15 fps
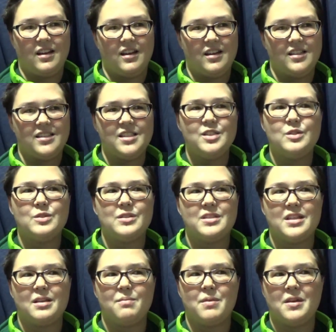it's
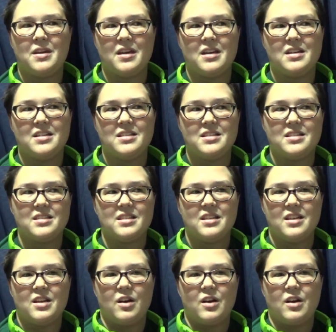interesting because